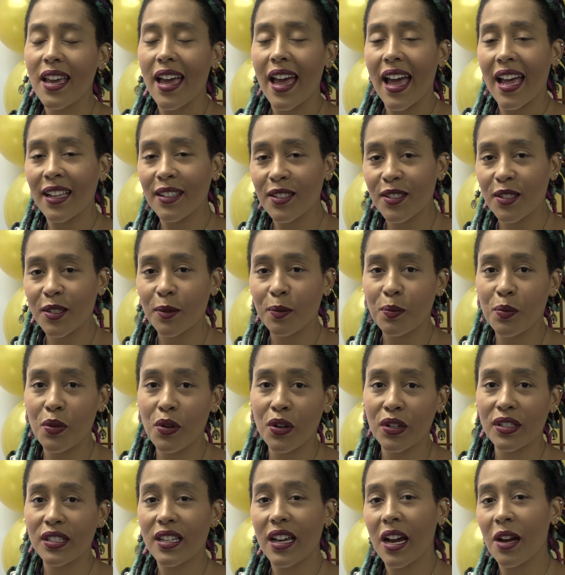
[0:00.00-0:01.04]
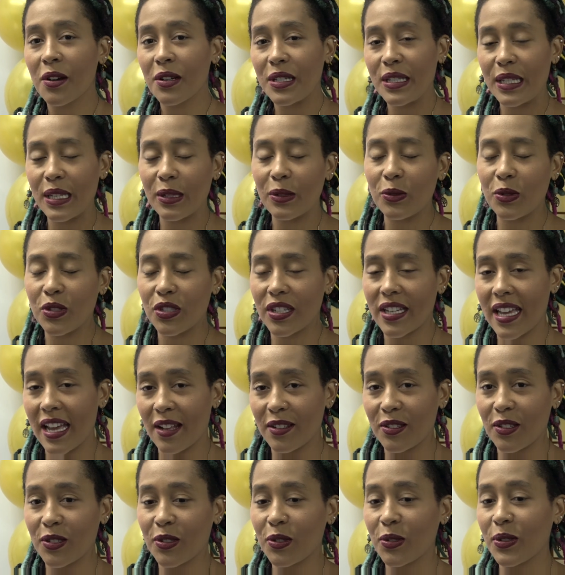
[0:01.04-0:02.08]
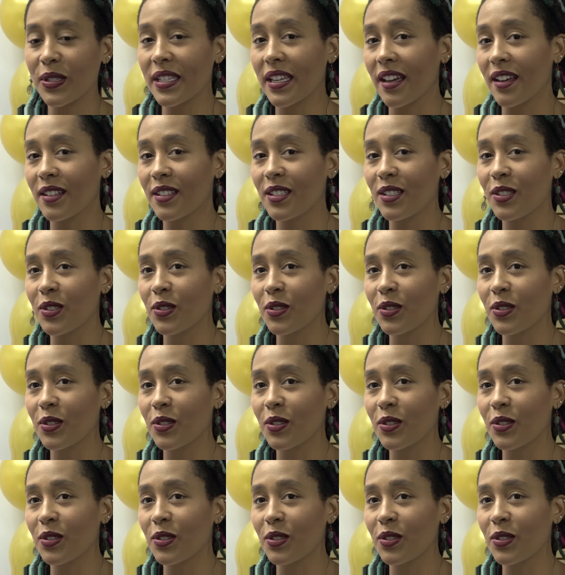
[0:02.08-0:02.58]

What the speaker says: and support our St Lucia Cancer Society.